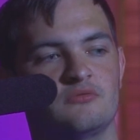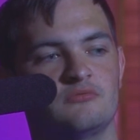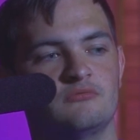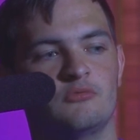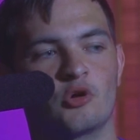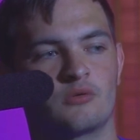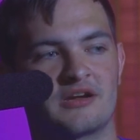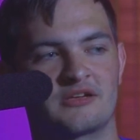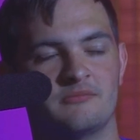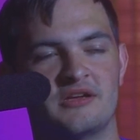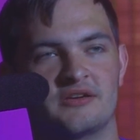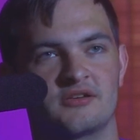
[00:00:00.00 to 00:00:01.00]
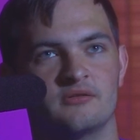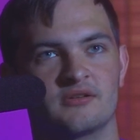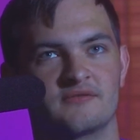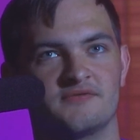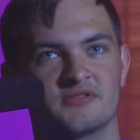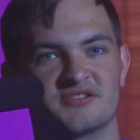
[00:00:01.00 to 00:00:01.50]
more recommend
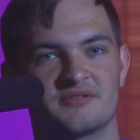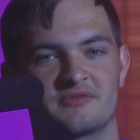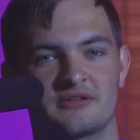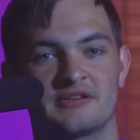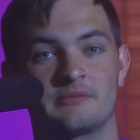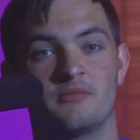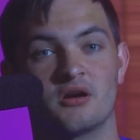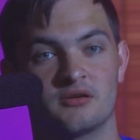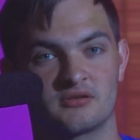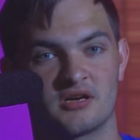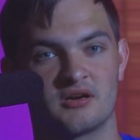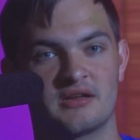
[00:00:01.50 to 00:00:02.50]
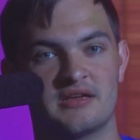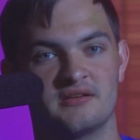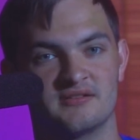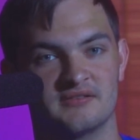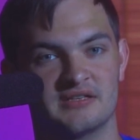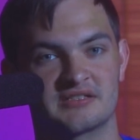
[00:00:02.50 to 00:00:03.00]
going for something like Mario Kart
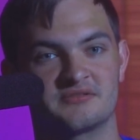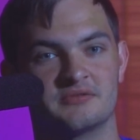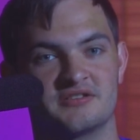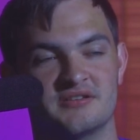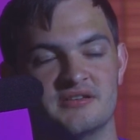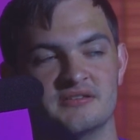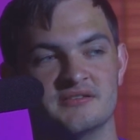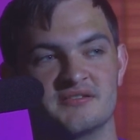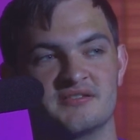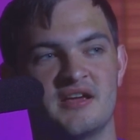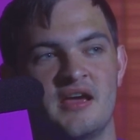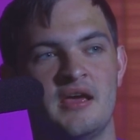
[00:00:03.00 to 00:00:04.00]
8 Deluxe, which is